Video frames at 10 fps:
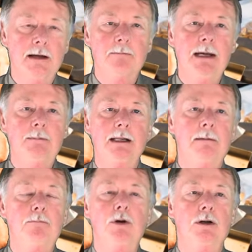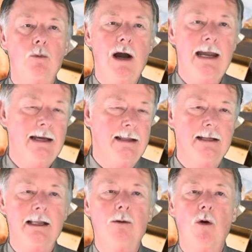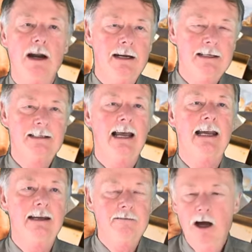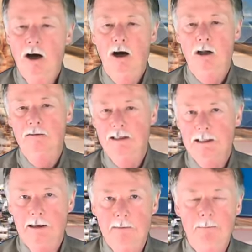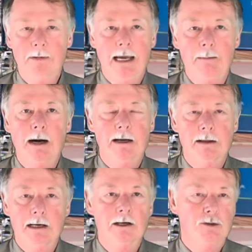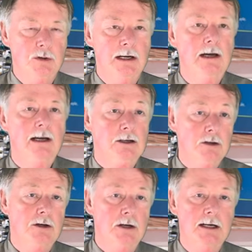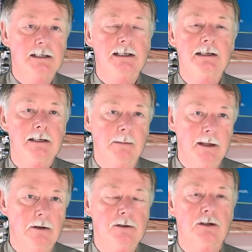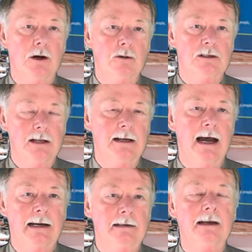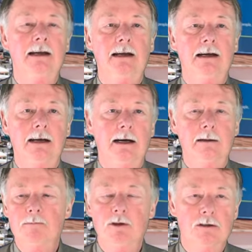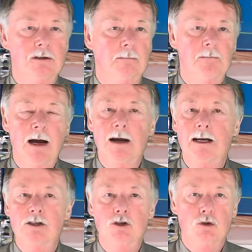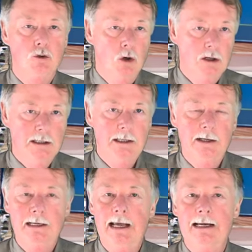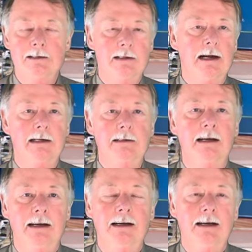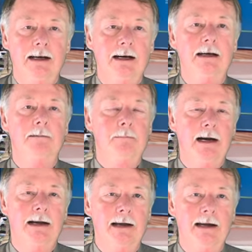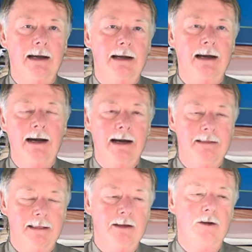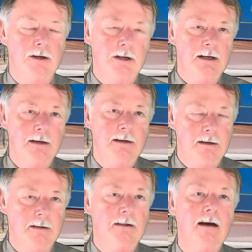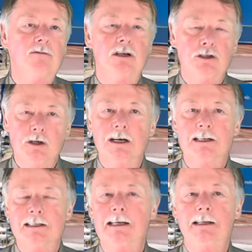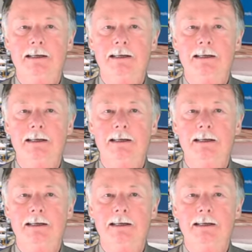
that people had put away that they wanted to save all of a sudden came out of the country. So you're going to see some of those stones tonight. Um, just some extraordinary Tanzanite. Um, I, I think you're going to love what you're going to see